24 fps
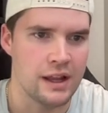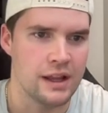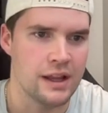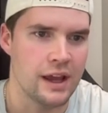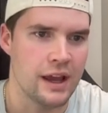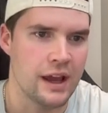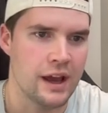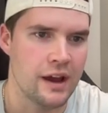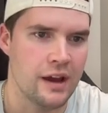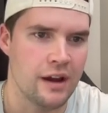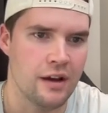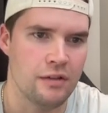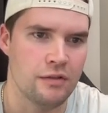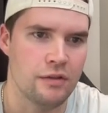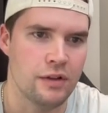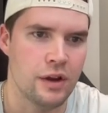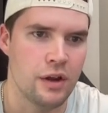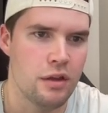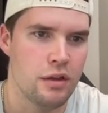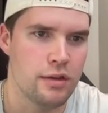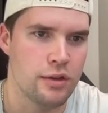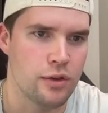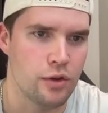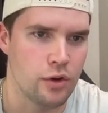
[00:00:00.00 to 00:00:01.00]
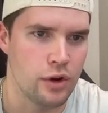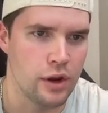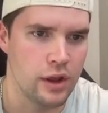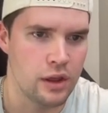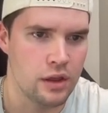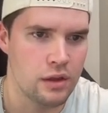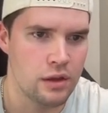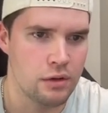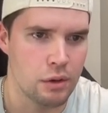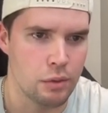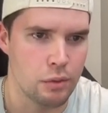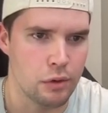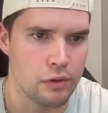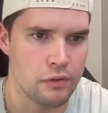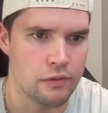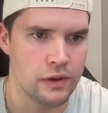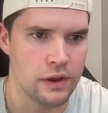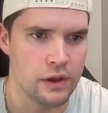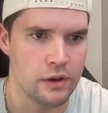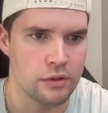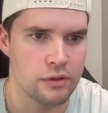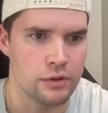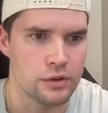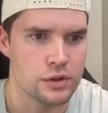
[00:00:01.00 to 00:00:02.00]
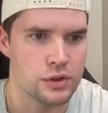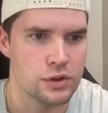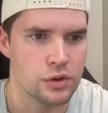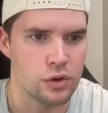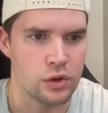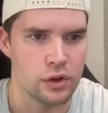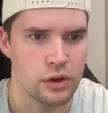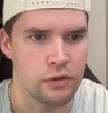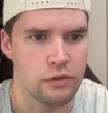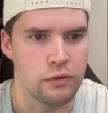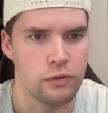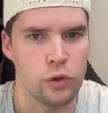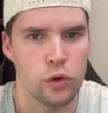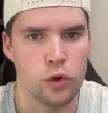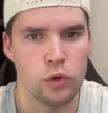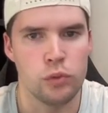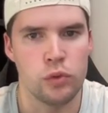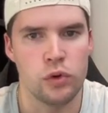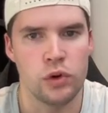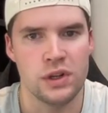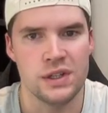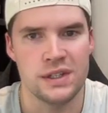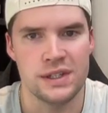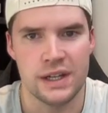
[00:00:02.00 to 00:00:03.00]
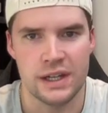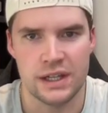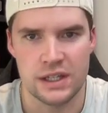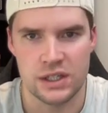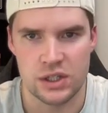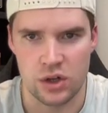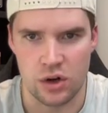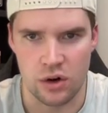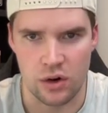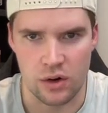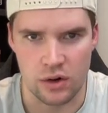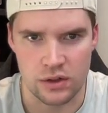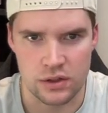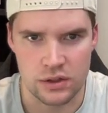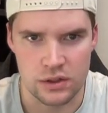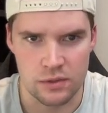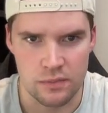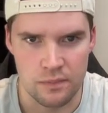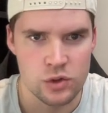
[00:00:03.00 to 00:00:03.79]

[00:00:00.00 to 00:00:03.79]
They have 33 reviews. They're only 4.6 stars.